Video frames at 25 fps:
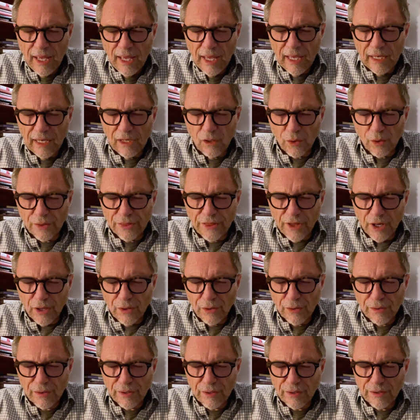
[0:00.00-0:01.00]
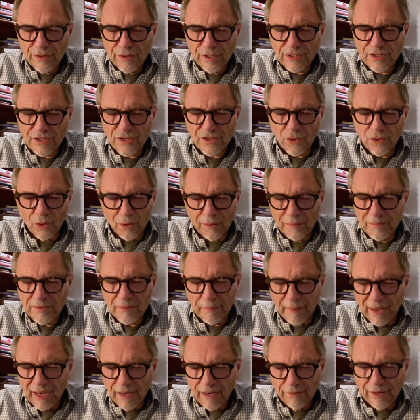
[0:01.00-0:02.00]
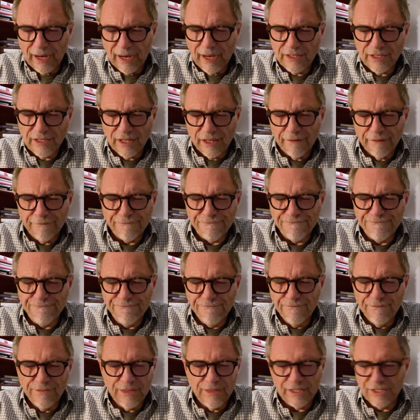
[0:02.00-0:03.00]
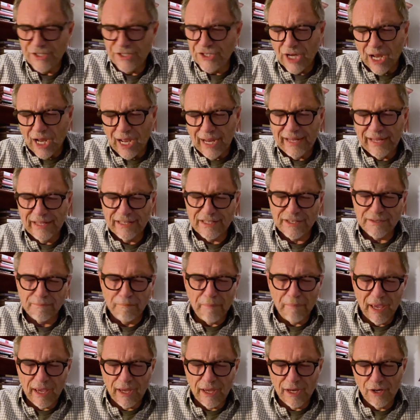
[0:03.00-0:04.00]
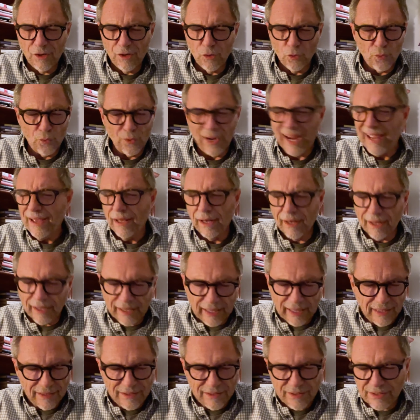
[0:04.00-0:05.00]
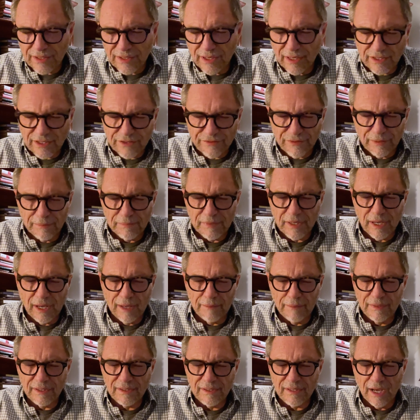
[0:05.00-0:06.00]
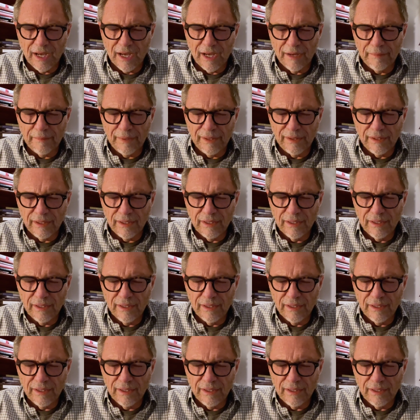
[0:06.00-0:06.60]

And Lord, though the storms may rage and the giants may rail against us from time to time, and